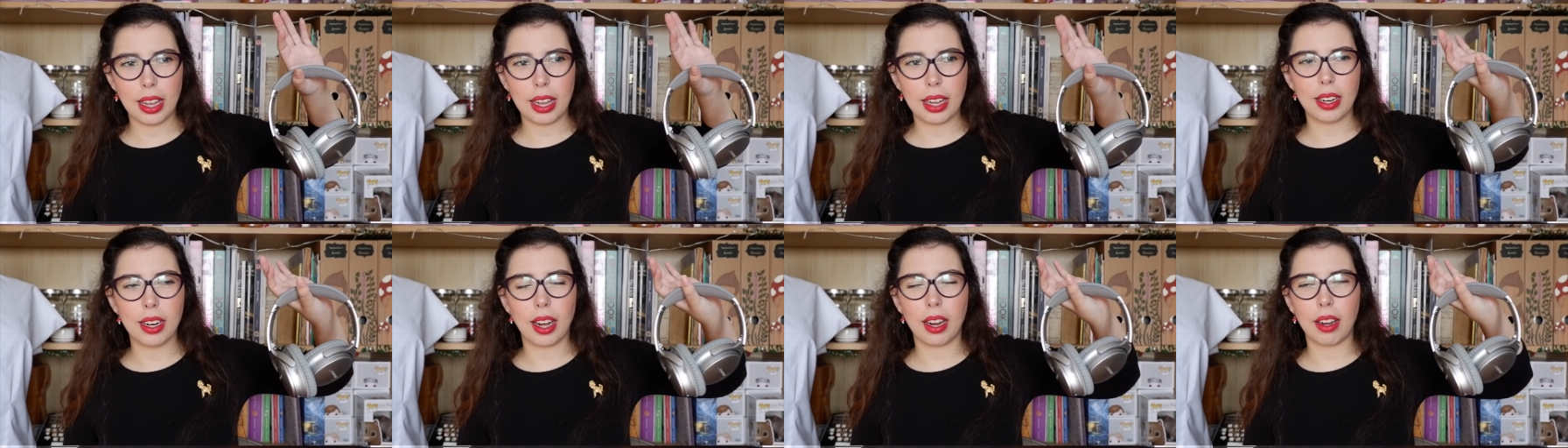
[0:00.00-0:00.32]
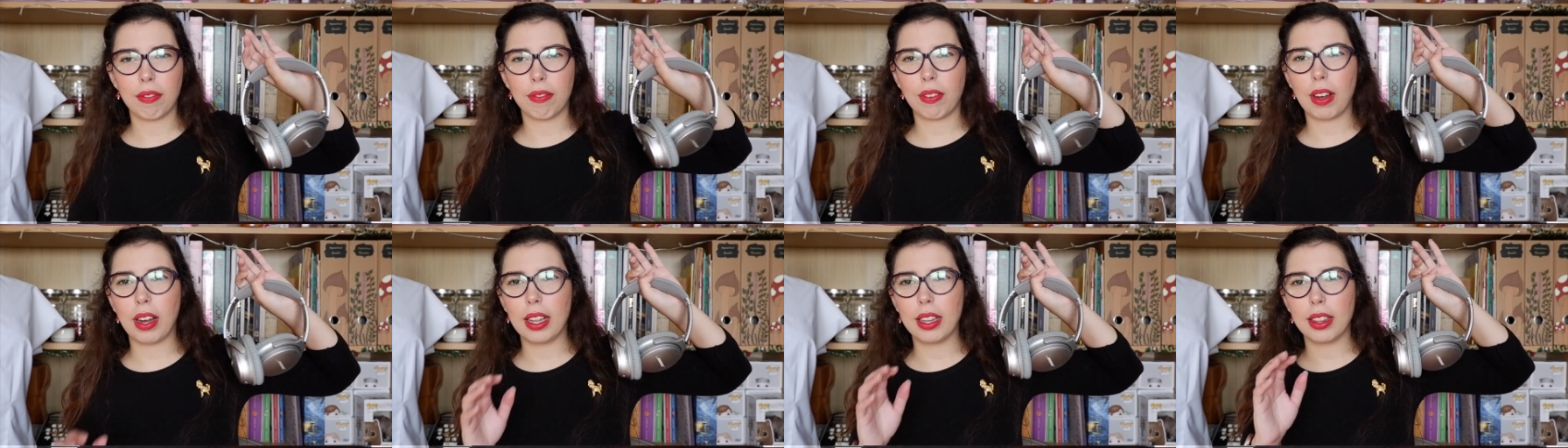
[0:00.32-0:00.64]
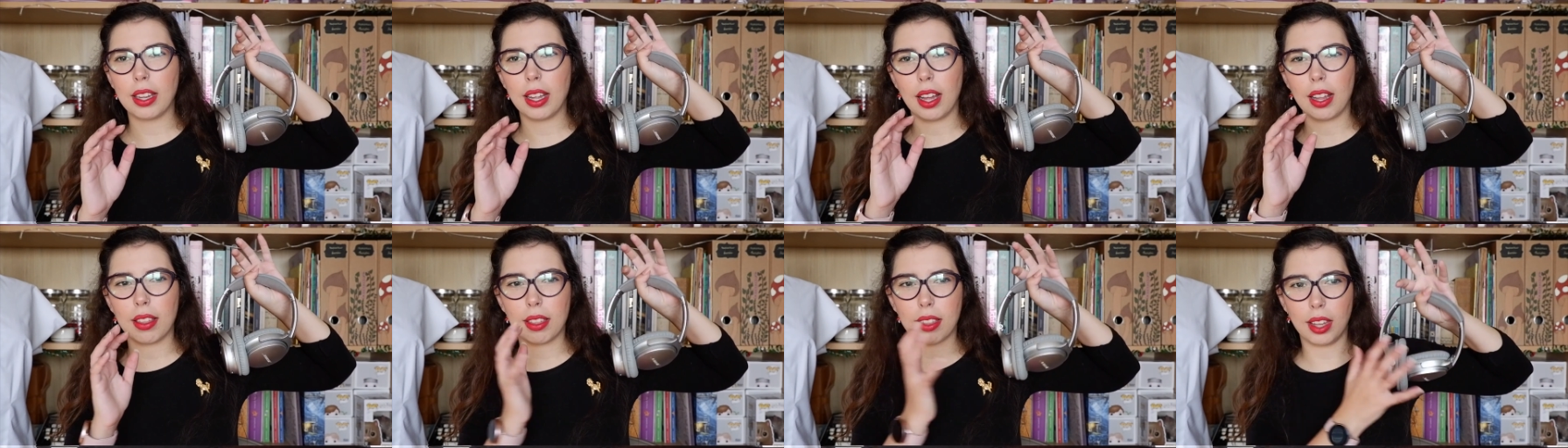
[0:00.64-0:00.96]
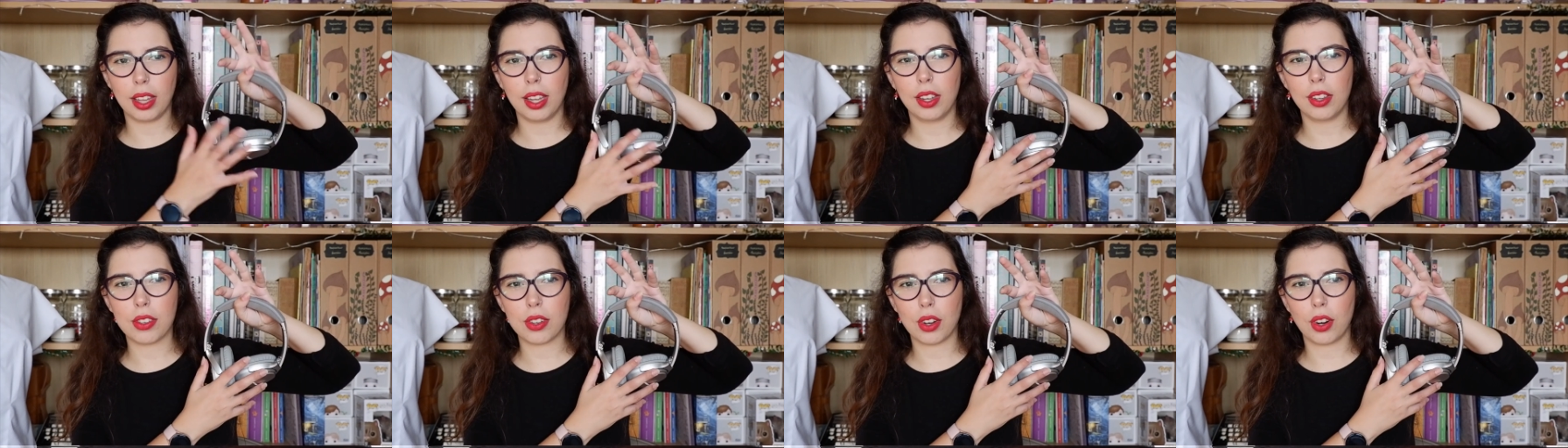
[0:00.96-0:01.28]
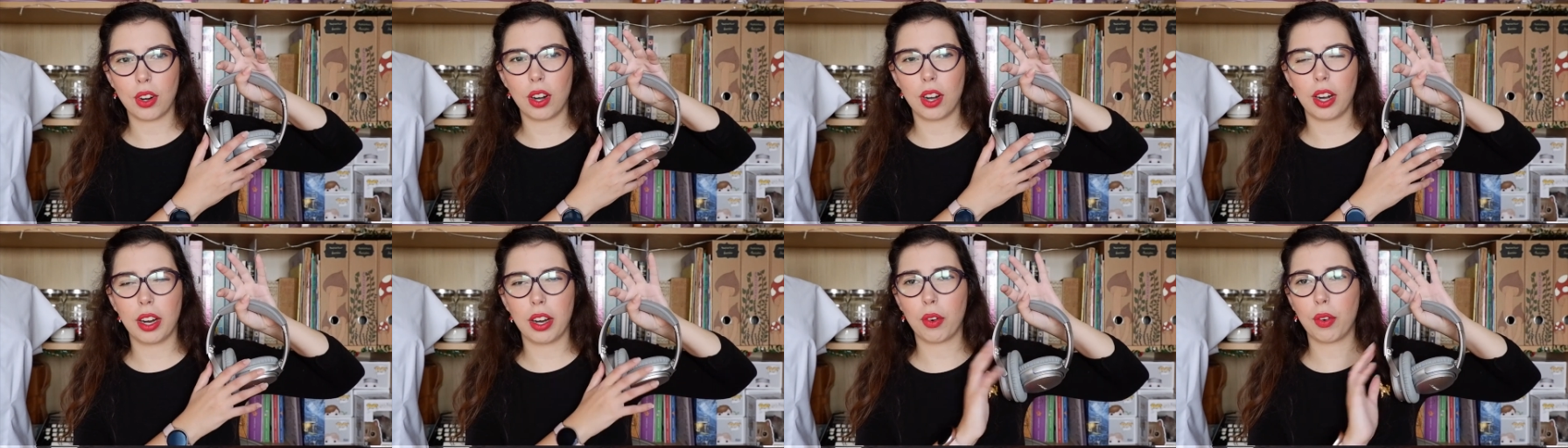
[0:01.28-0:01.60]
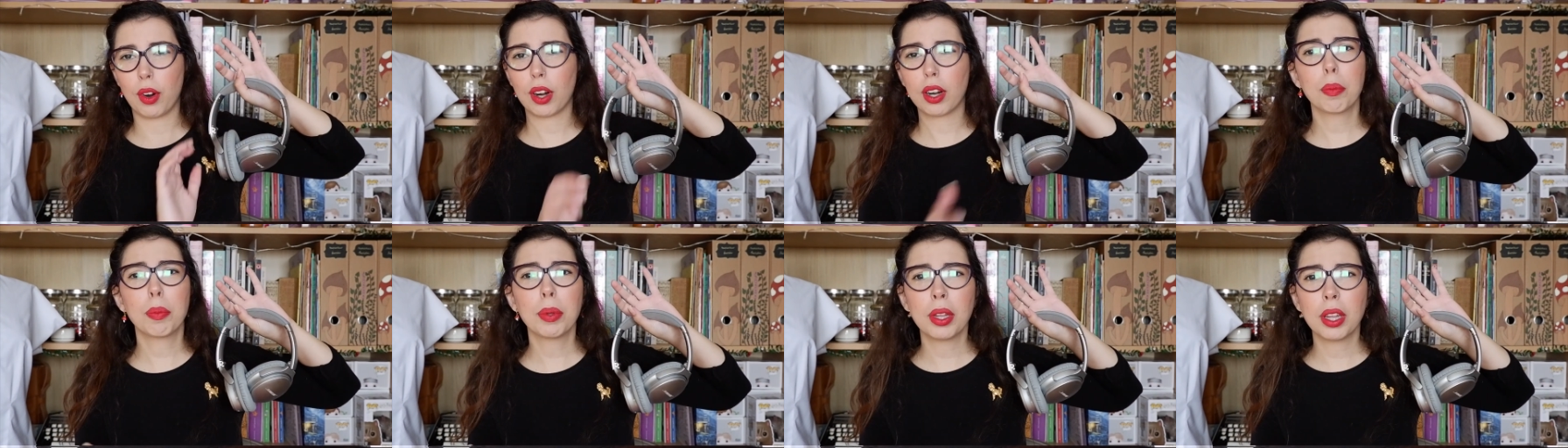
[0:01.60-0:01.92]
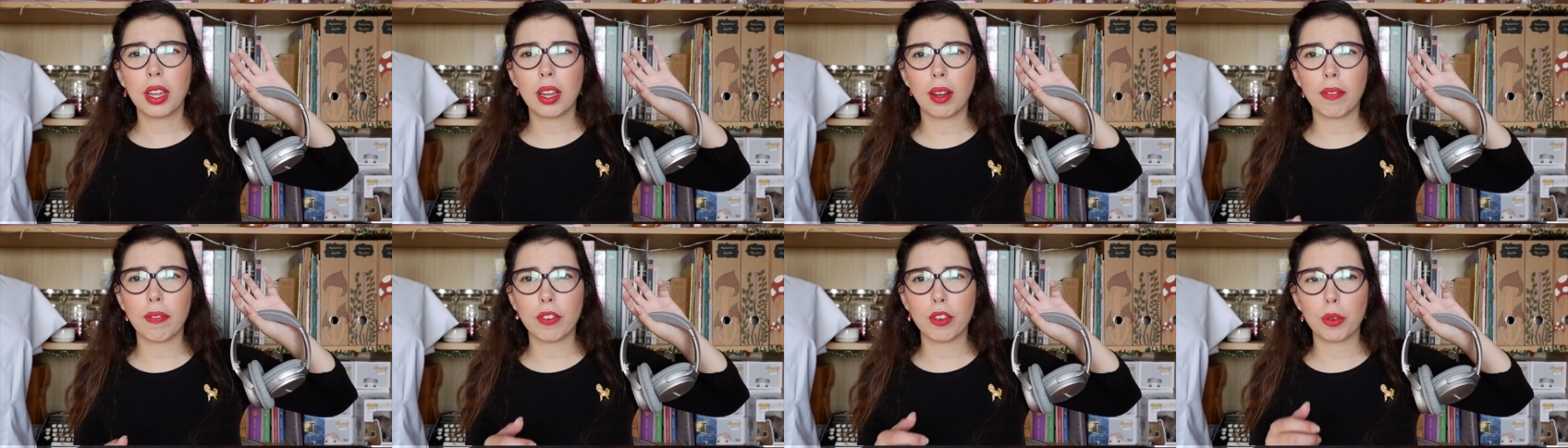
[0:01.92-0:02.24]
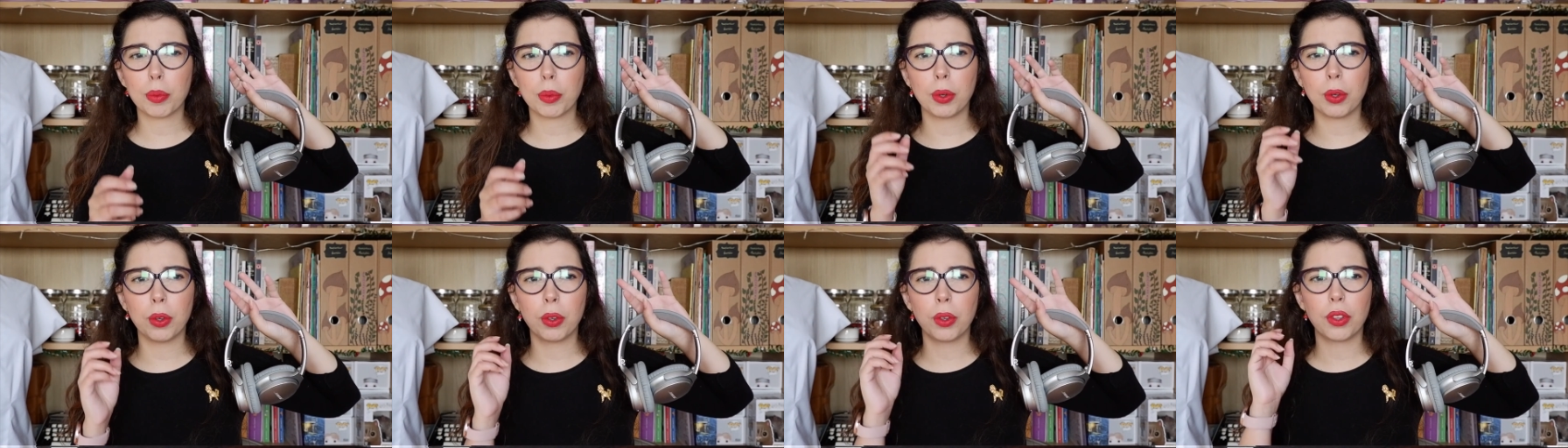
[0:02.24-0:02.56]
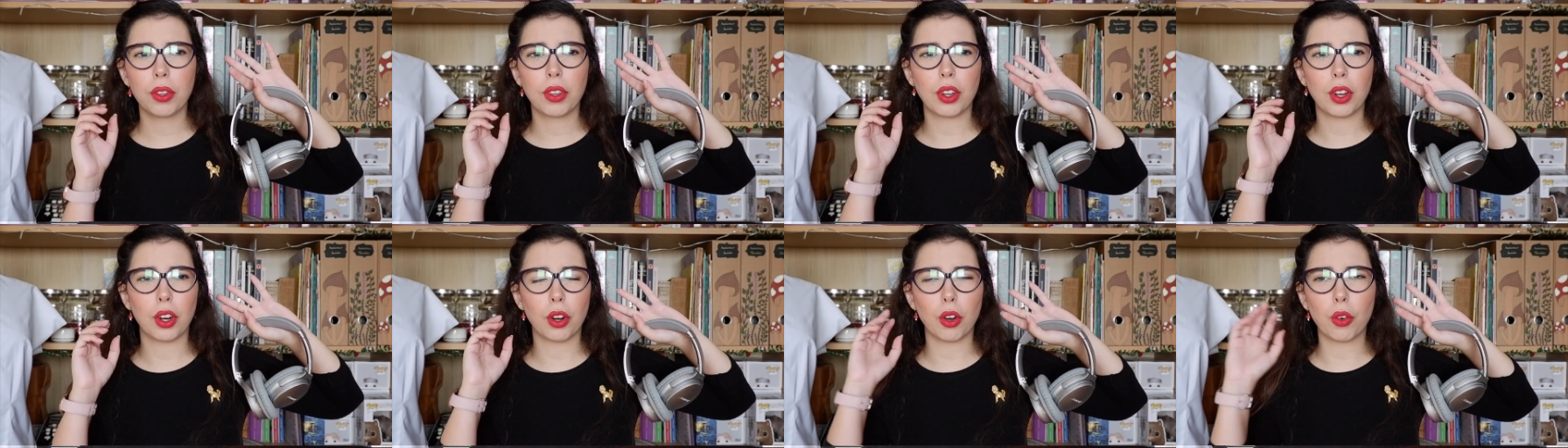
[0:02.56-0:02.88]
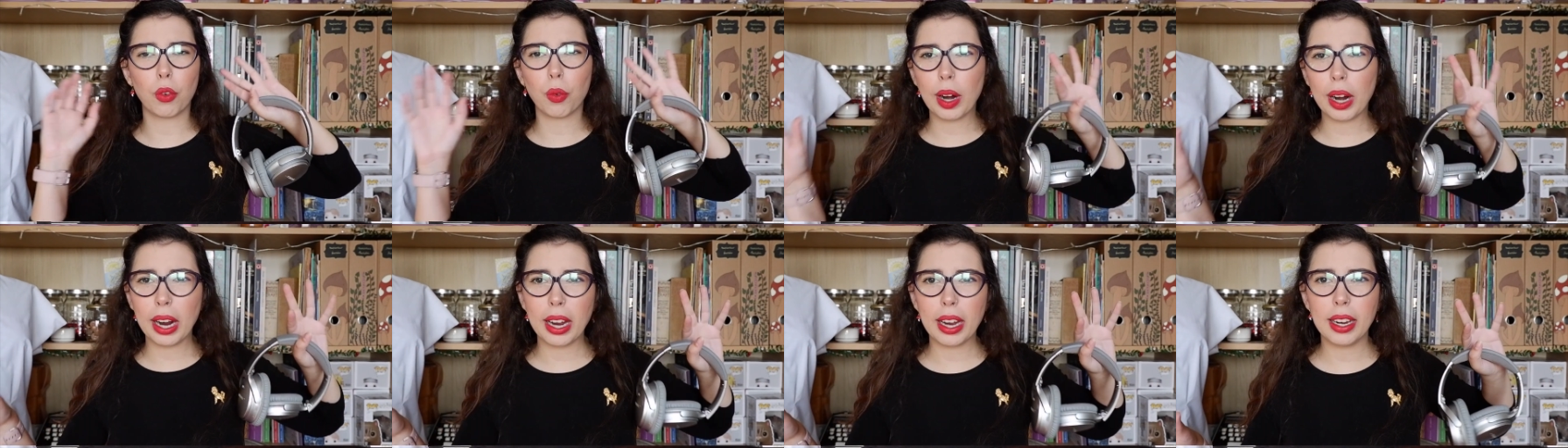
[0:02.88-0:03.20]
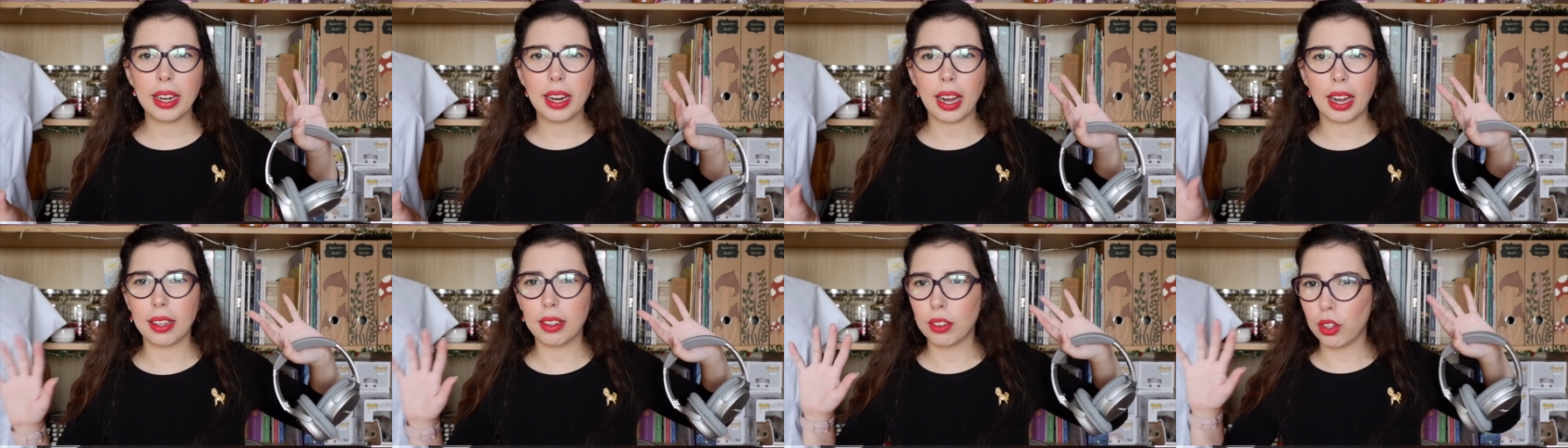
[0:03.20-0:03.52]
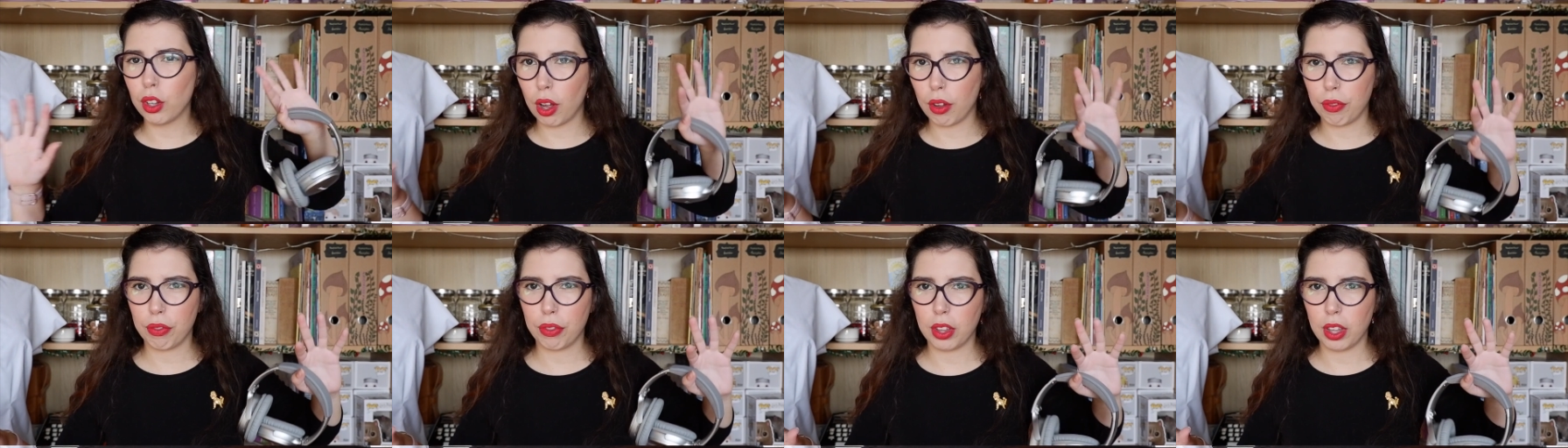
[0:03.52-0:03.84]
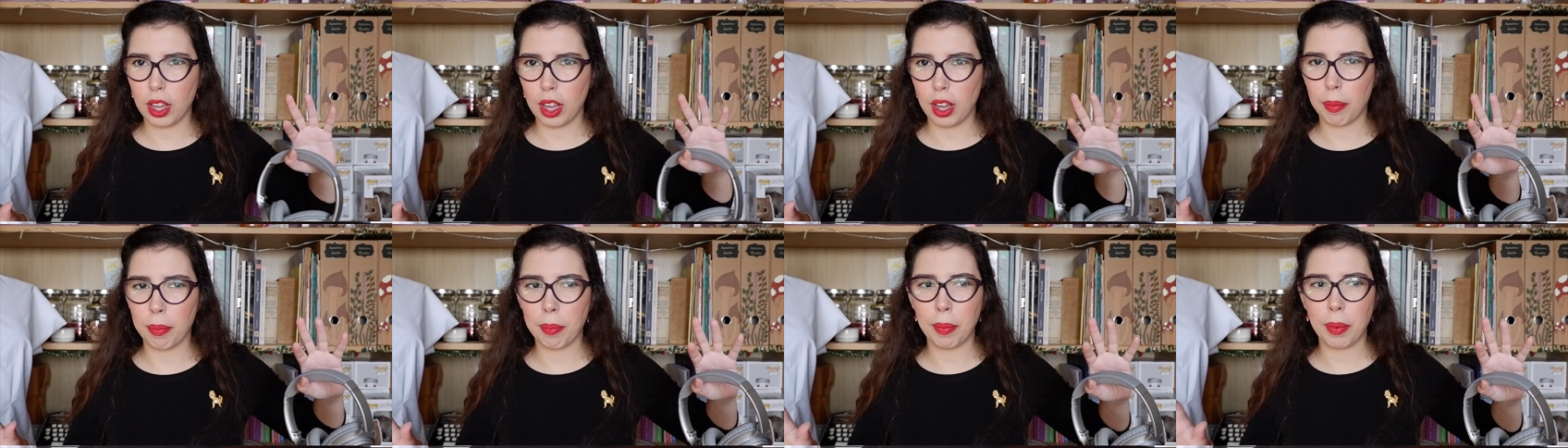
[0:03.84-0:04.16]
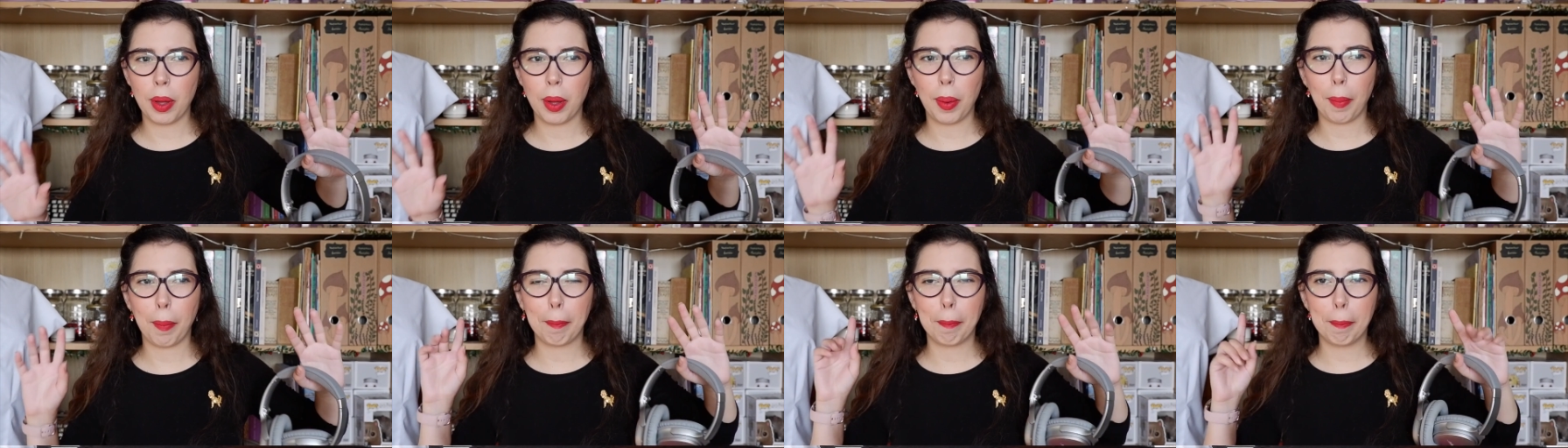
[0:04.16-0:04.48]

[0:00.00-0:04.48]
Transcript: and I find that these are incredibly comfortable. They're great. I love them.